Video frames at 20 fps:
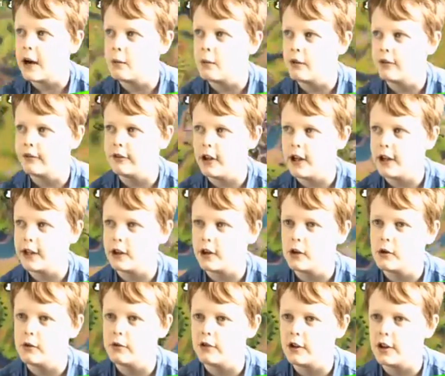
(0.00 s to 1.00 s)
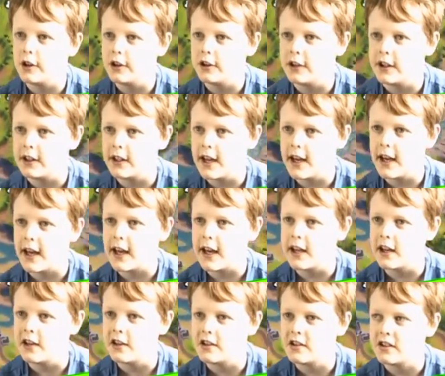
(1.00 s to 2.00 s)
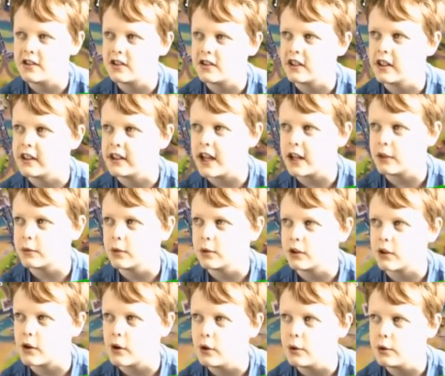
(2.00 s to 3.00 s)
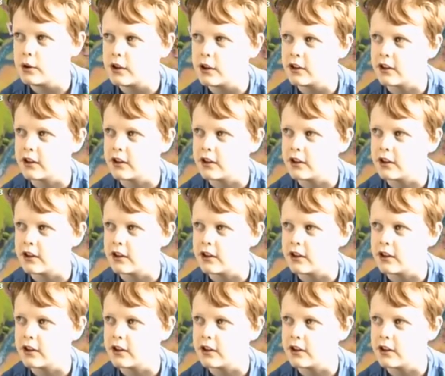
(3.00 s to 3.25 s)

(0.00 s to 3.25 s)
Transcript: we're flying over the agency. That's what it's called, because